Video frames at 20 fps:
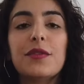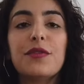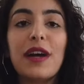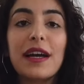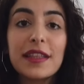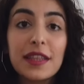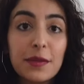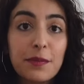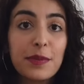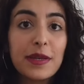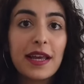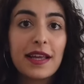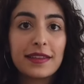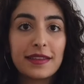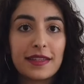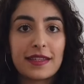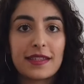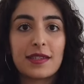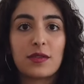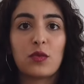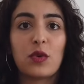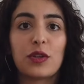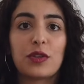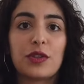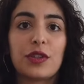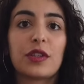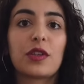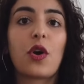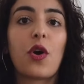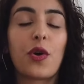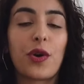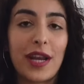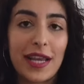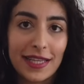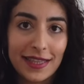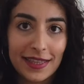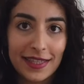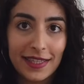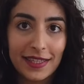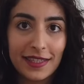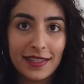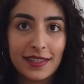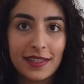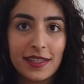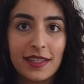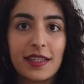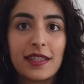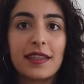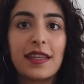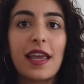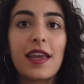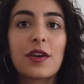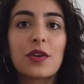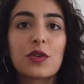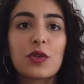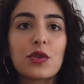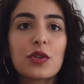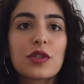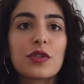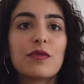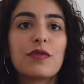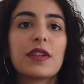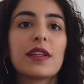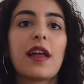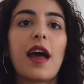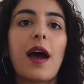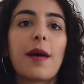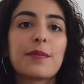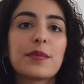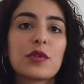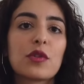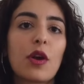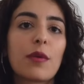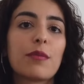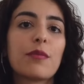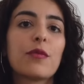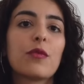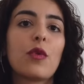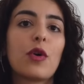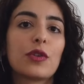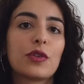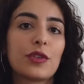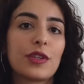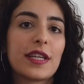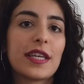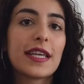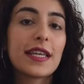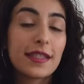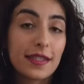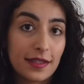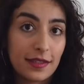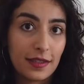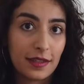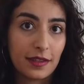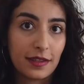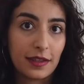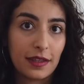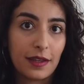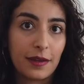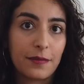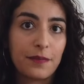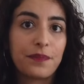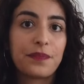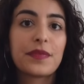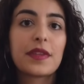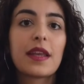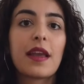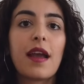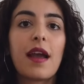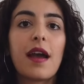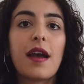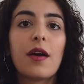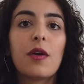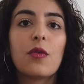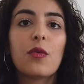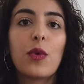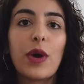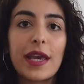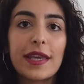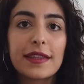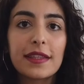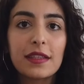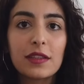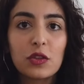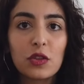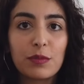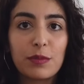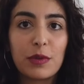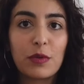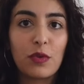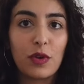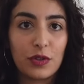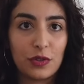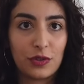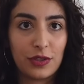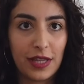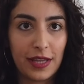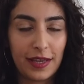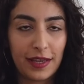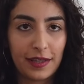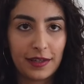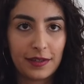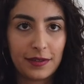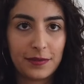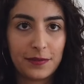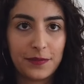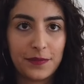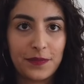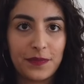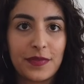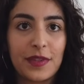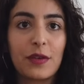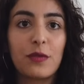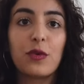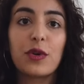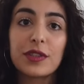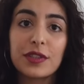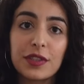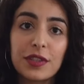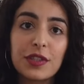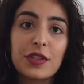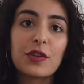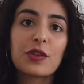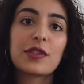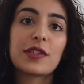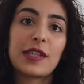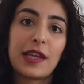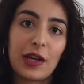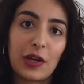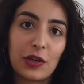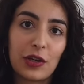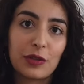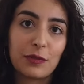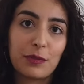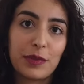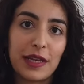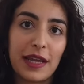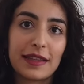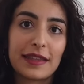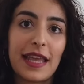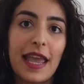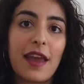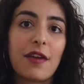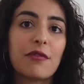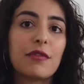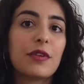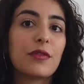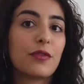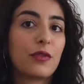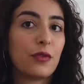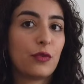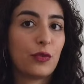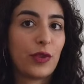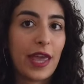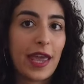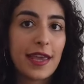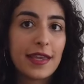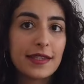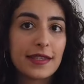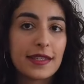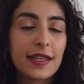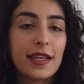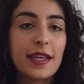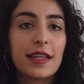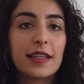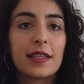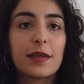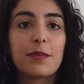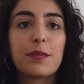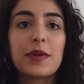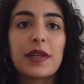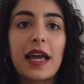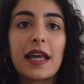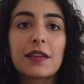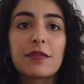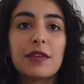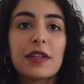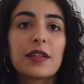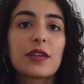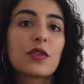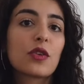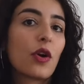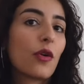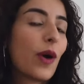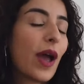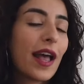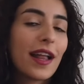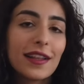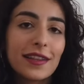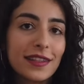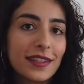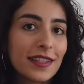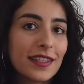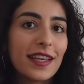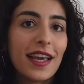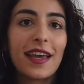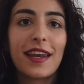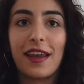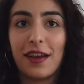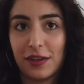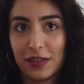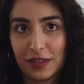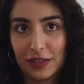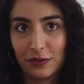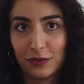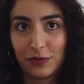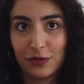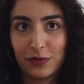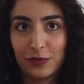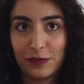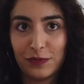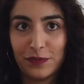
When the plant is watered correctly, their roots will absorb water instantly, waiting to be watered again. Watering your succulent plant every few days, the plant will grow healthy and active.